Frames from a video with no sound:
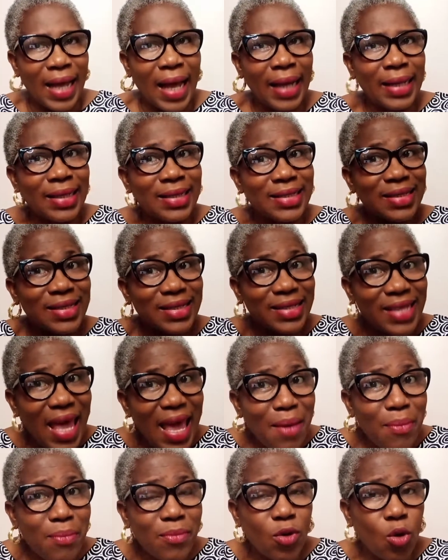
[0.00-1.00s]
And the
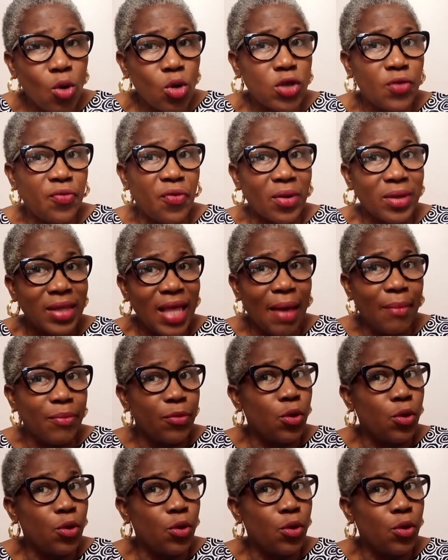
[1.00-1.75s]
same goes for them.